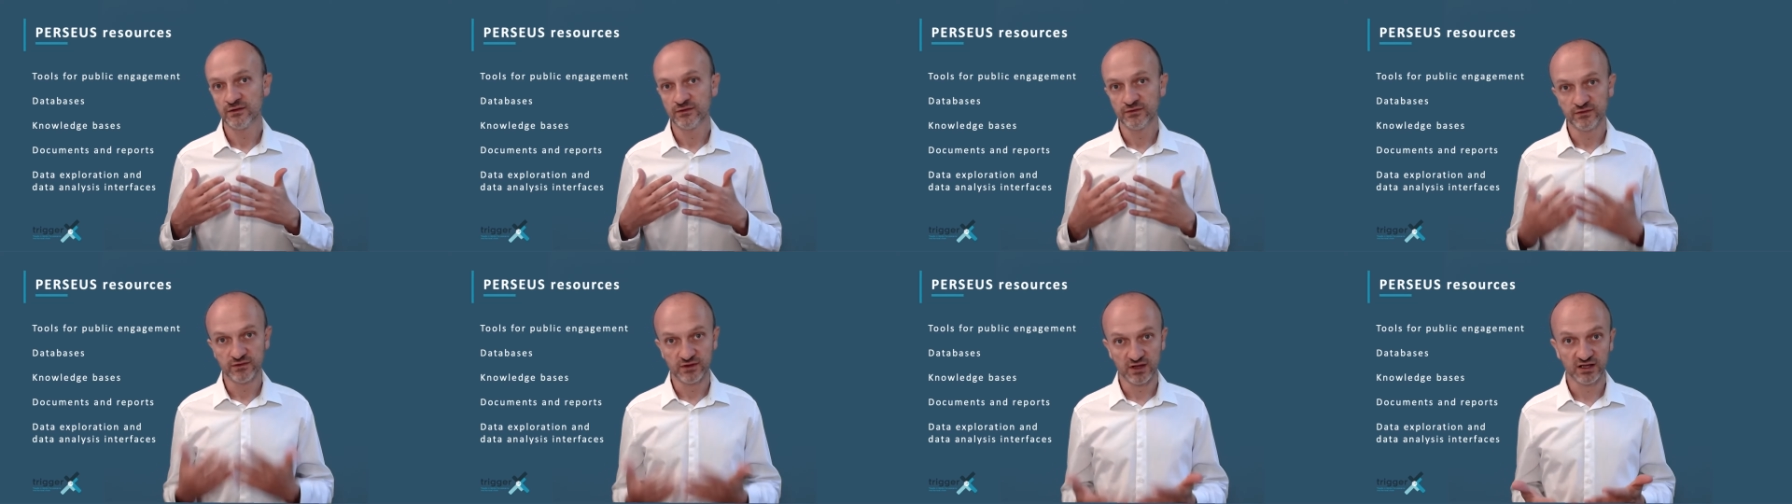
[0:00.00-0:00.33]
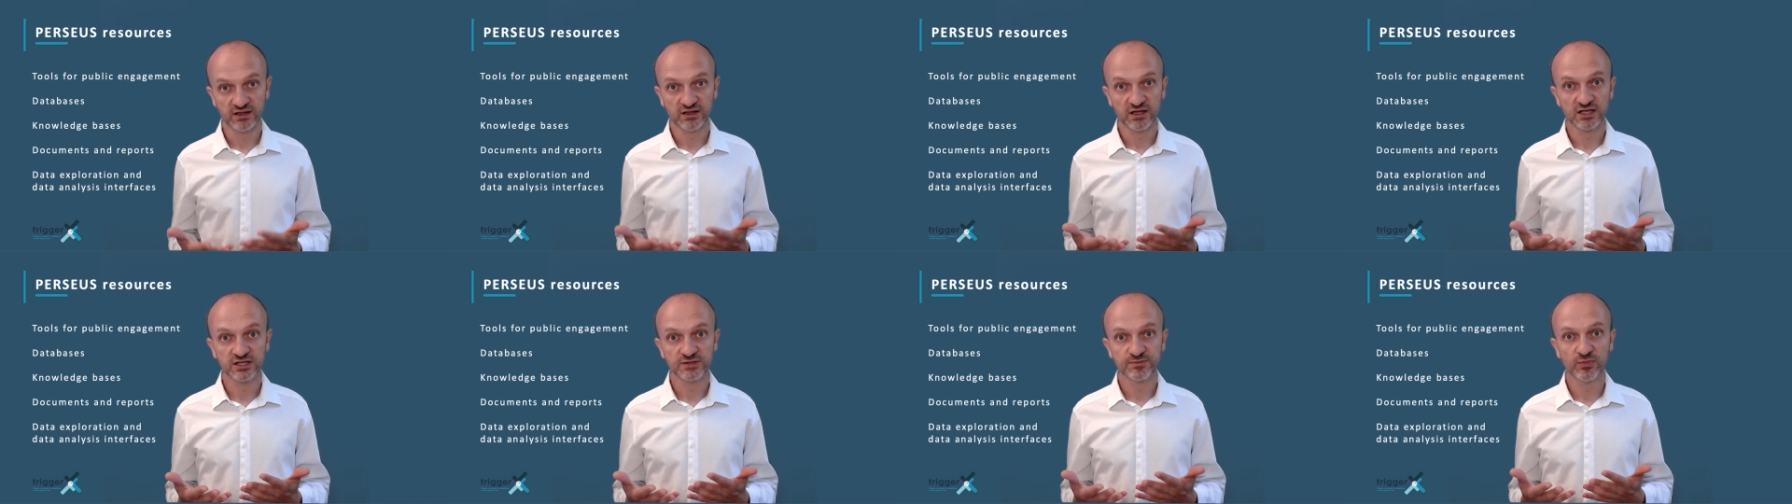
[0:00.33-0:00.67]

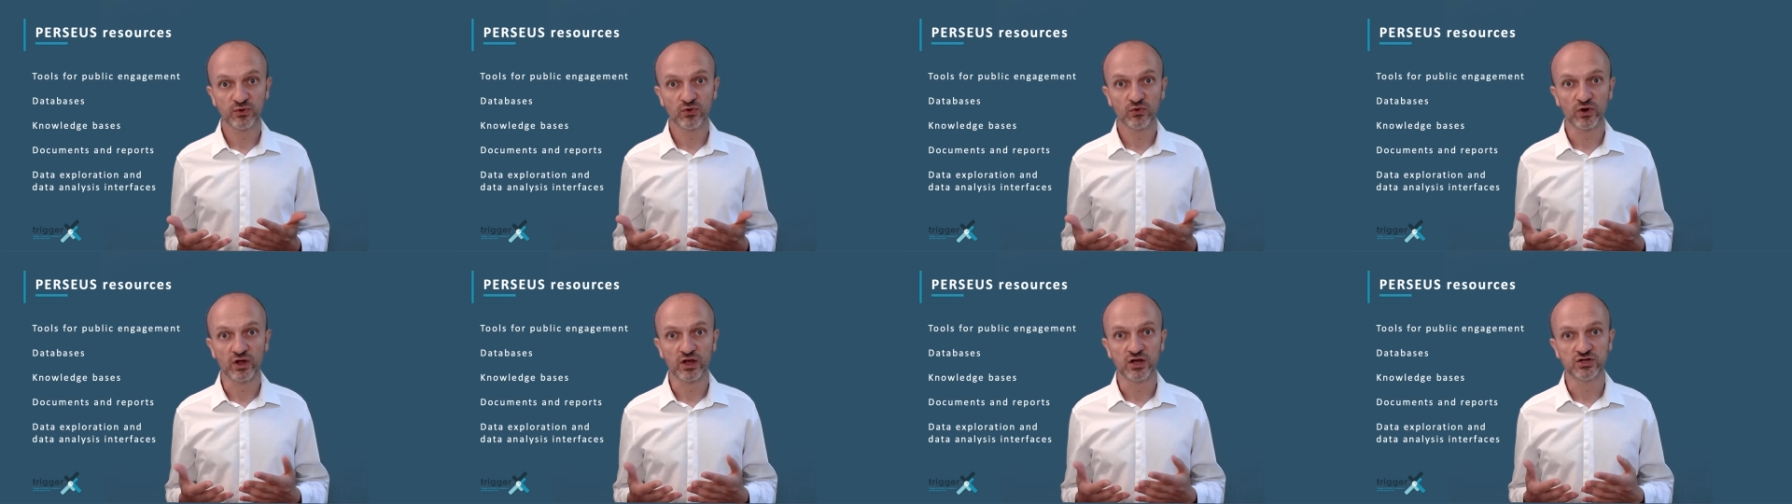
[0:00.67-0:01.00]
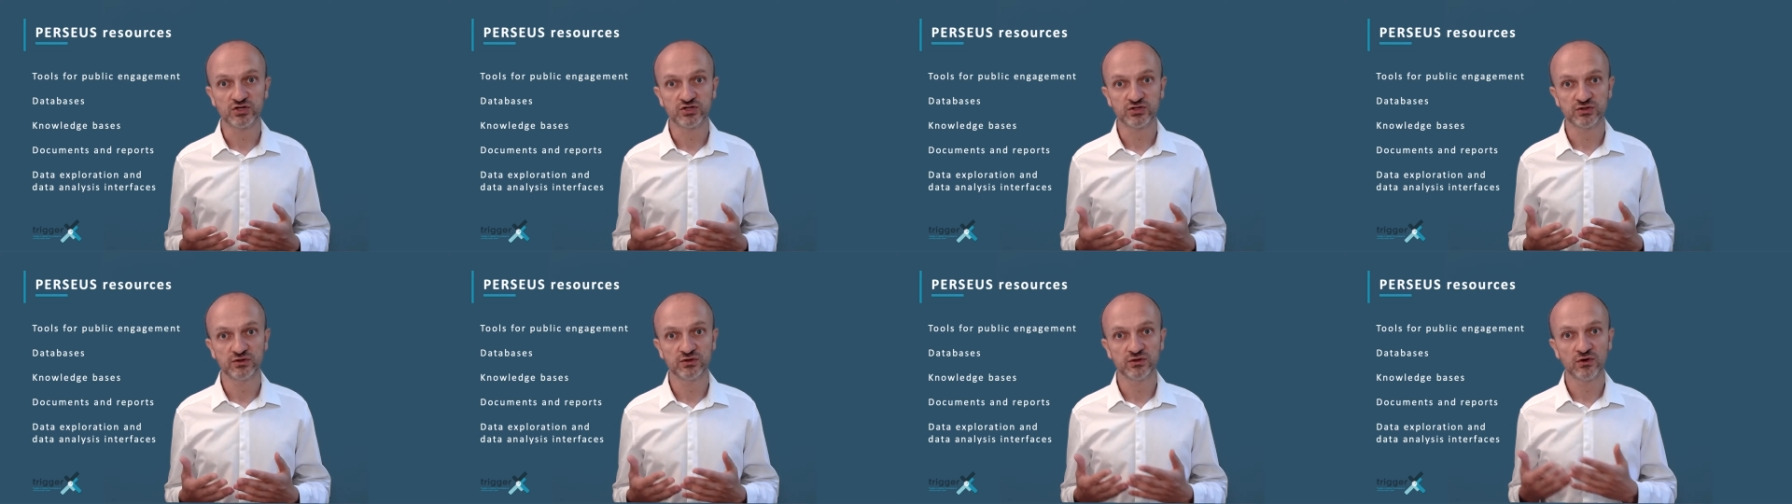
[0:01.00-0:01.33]
data
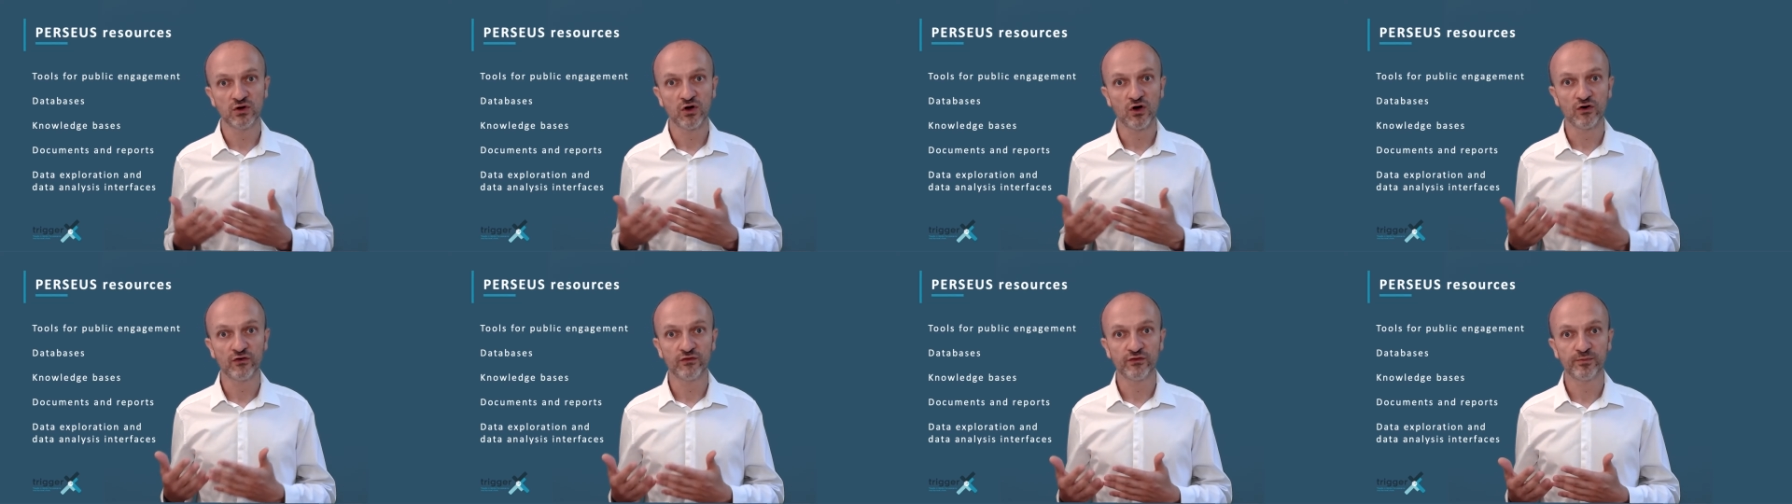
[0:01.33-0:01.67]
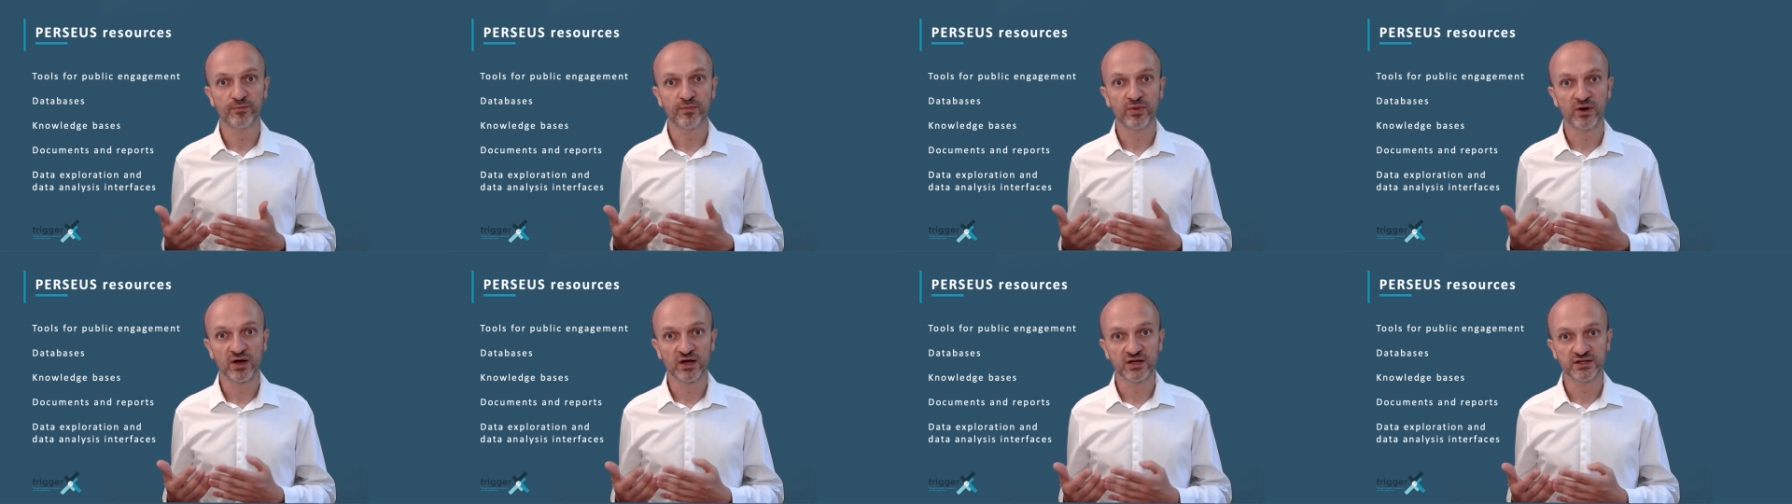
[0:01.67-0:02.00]
exploration of
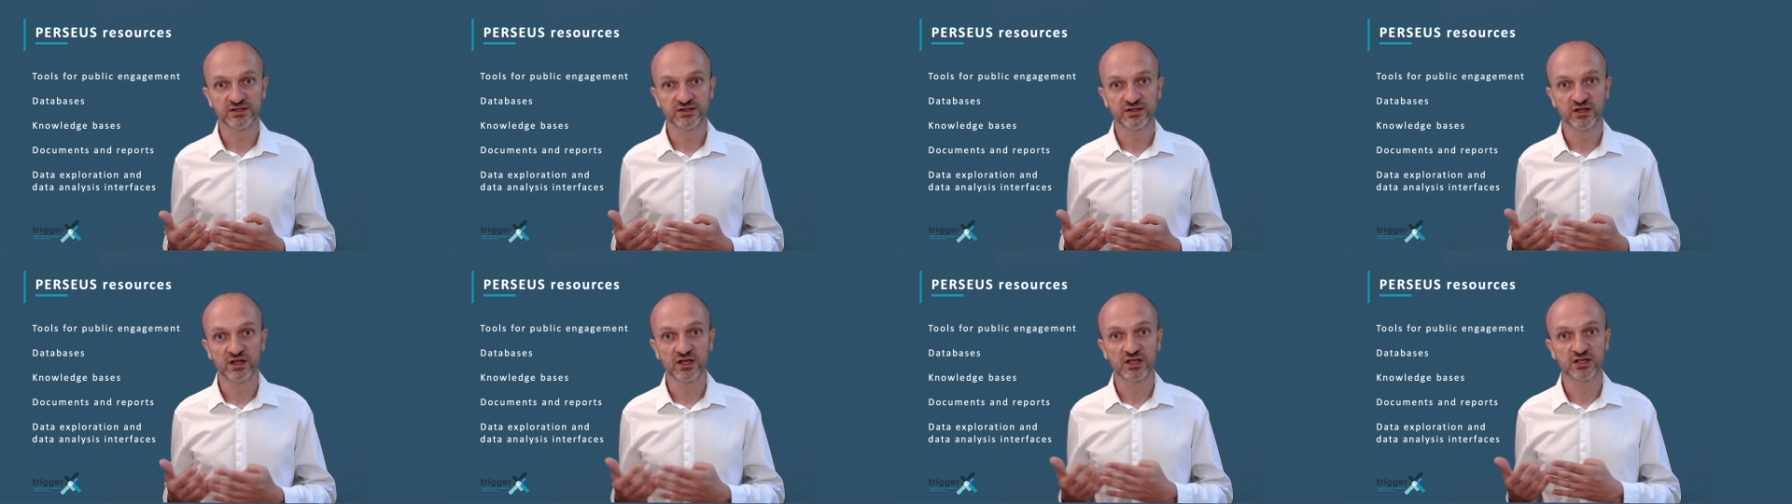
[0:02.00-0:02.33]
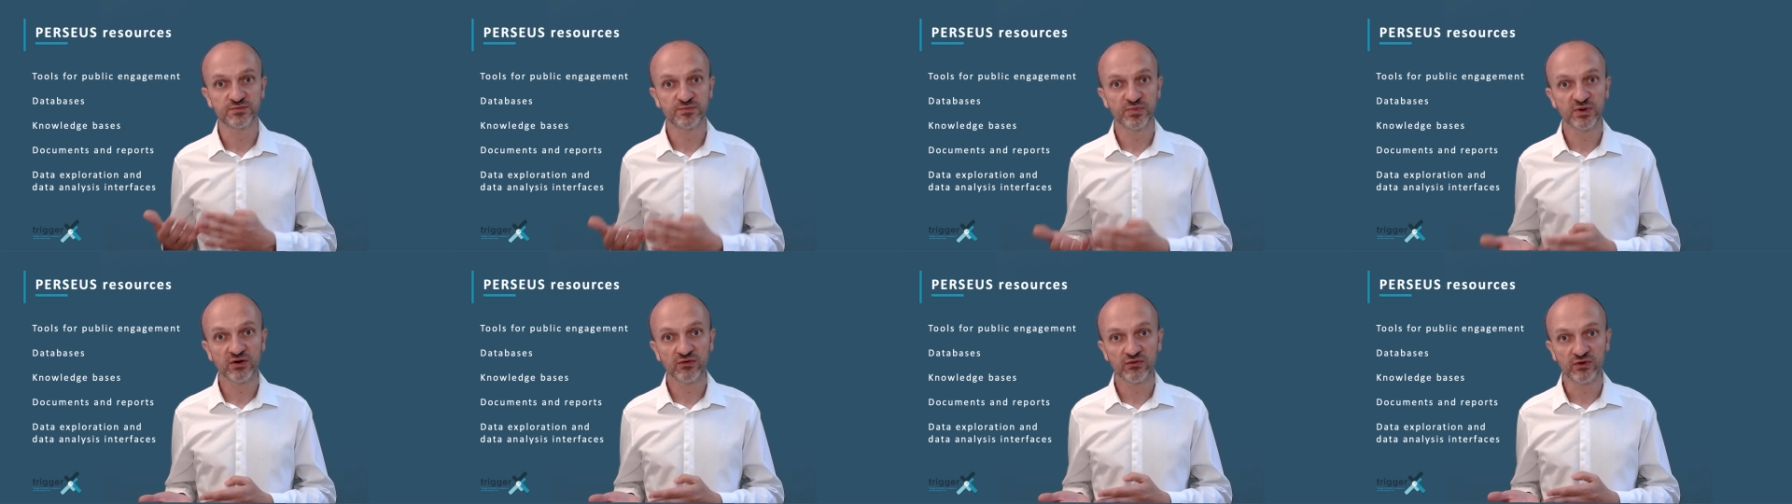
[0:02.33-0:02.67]
past
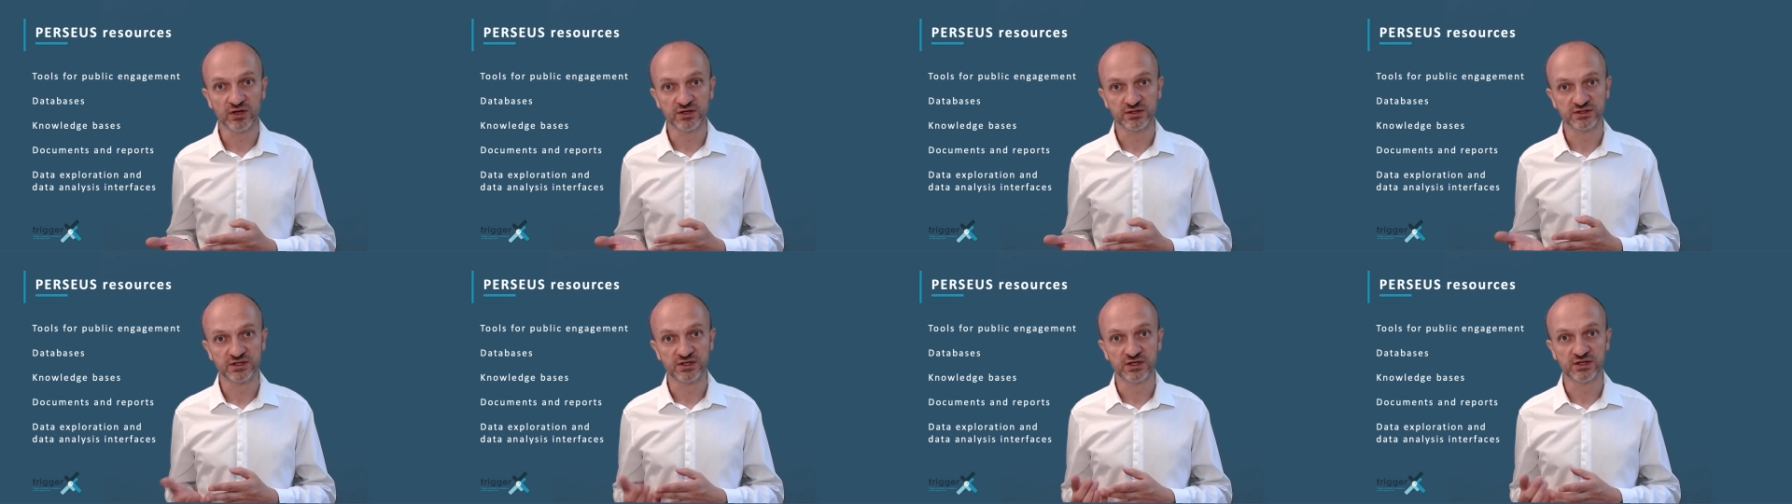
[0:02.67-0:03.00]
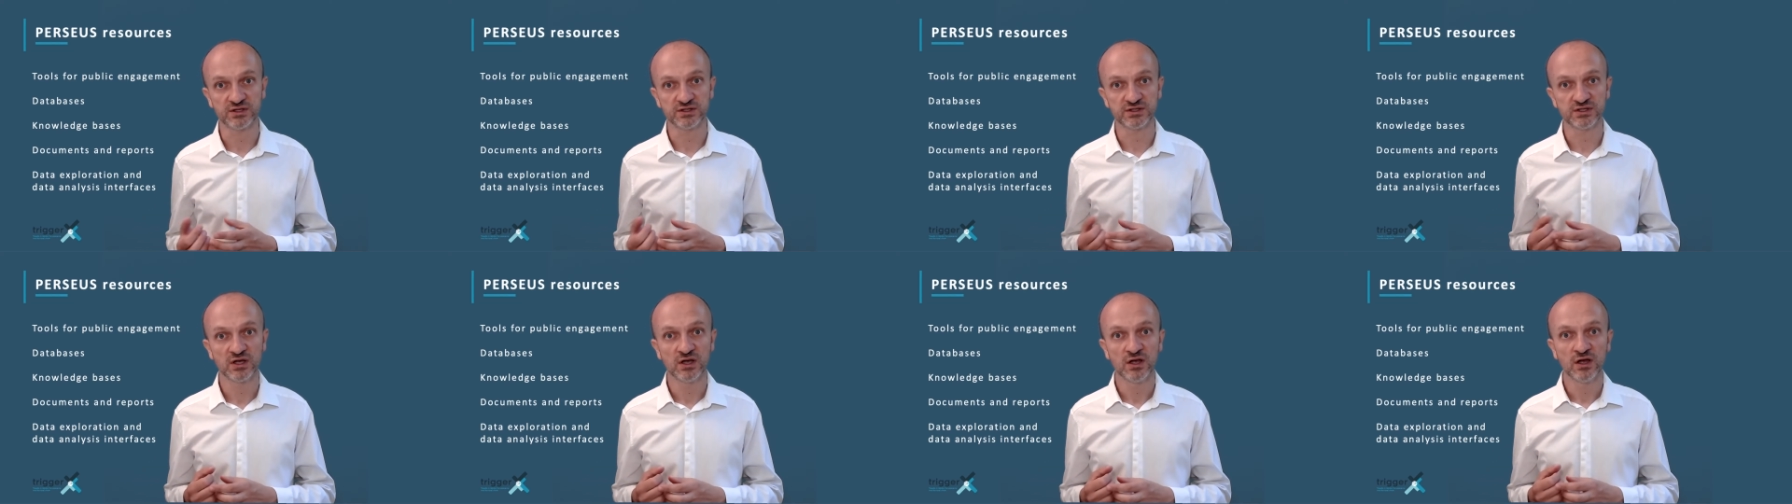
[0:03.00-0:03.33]
experiences